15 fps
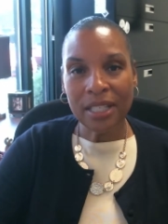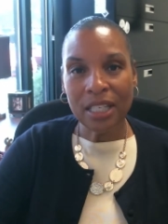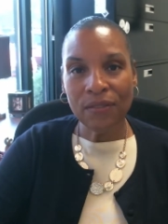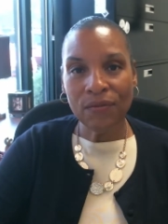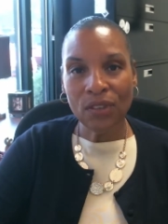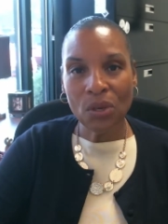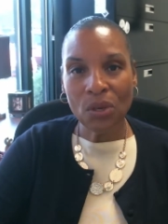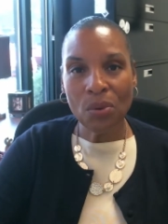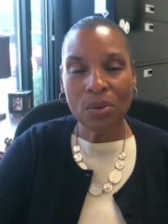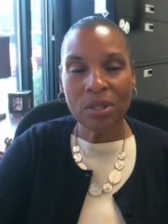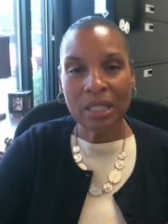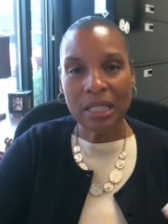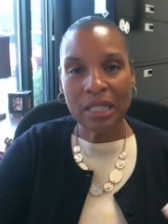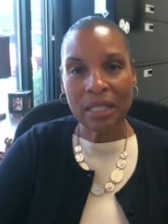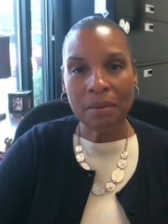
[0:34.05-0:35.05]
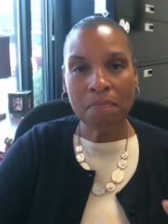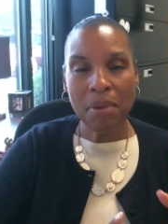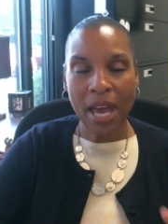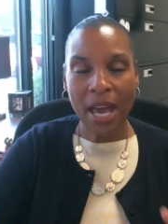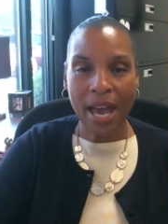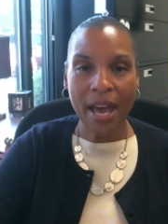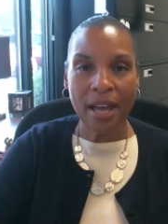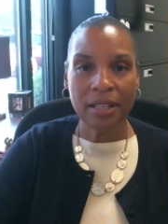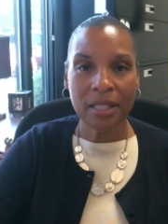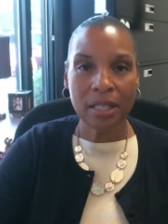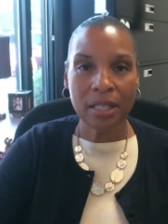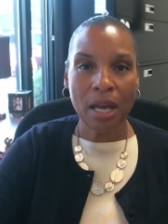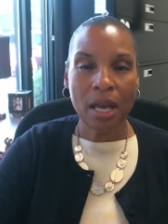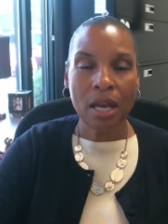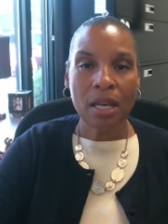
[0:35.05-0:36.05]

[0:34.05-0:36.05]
if you didn't pass